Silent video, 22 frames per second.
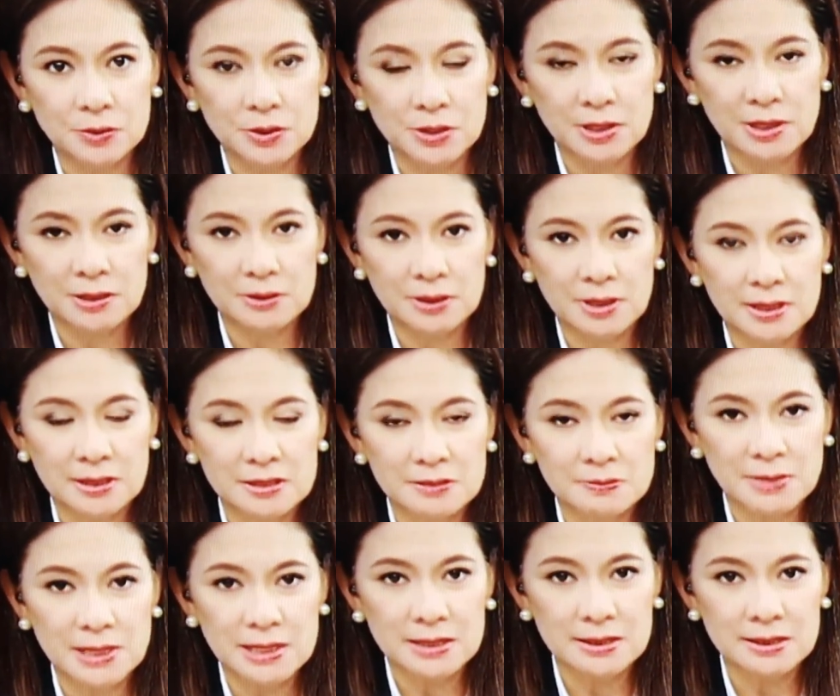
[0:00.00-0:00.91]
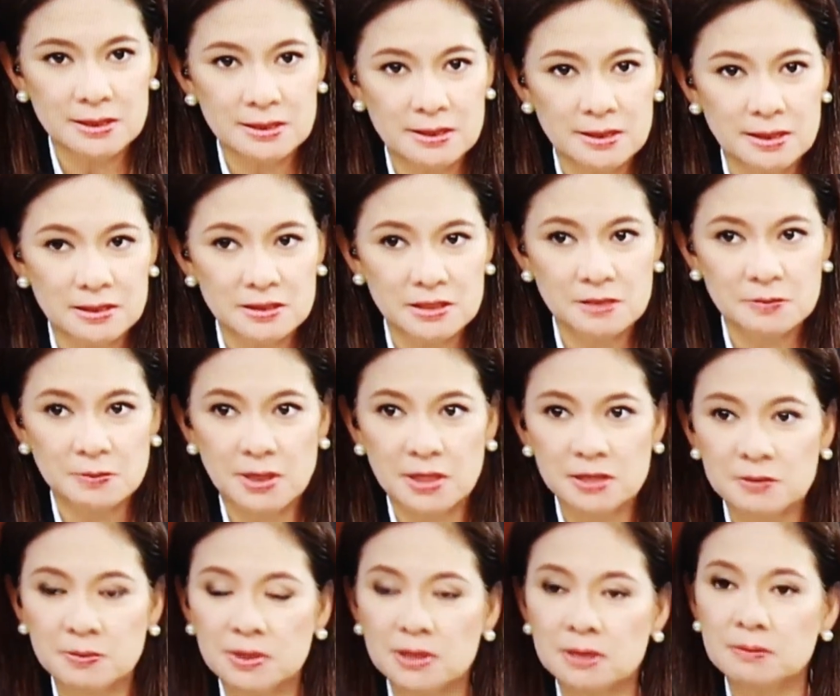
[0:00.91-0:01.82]
We're trying to get as many details as
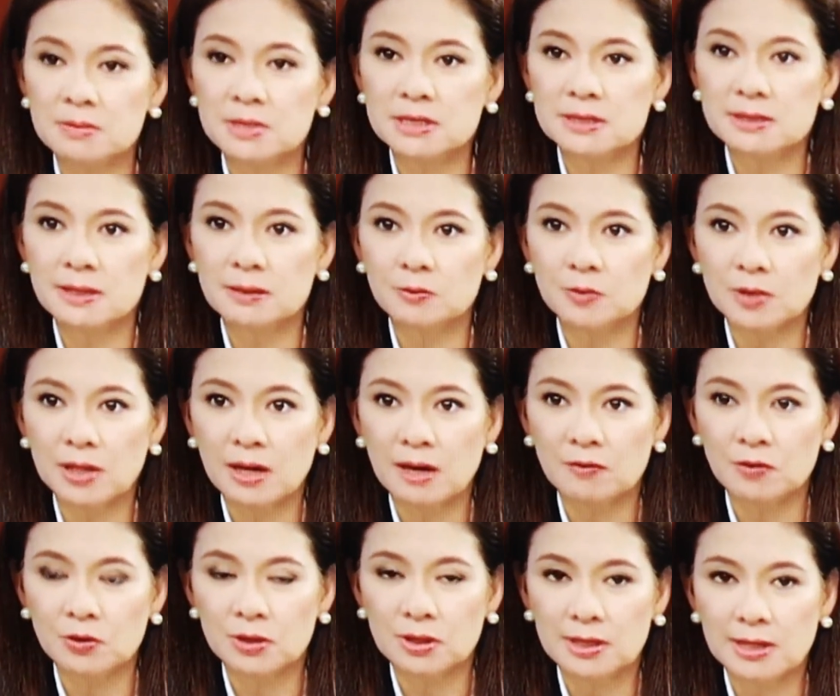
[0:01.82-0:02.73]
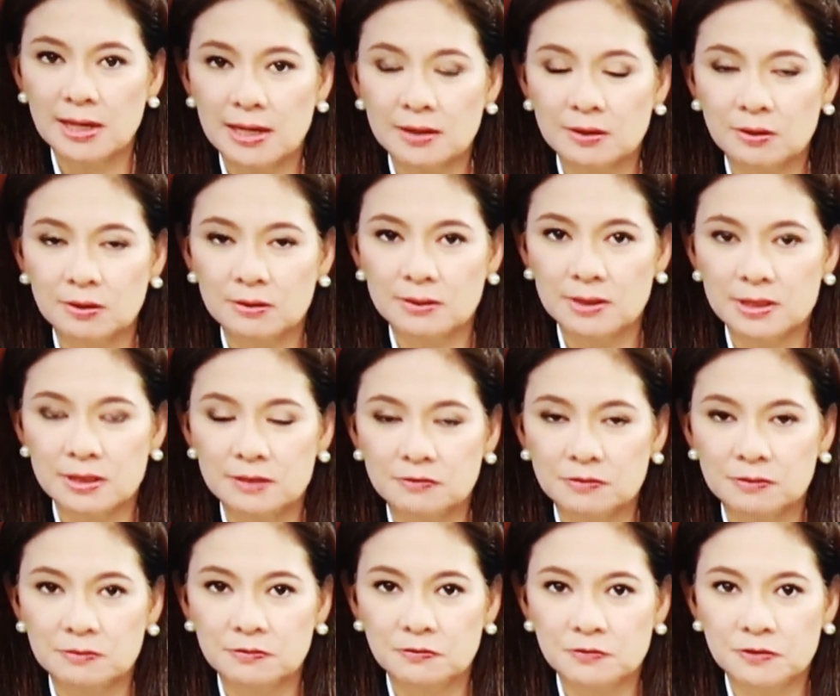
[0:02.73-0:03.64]
possible. In the meantime, we have on the line already
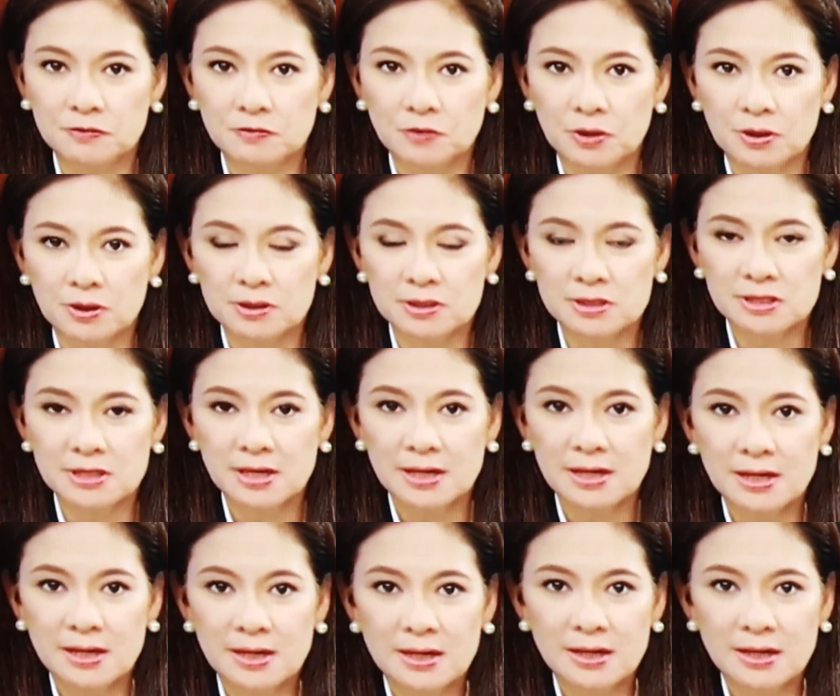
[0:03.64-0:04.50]
from FIVOLC's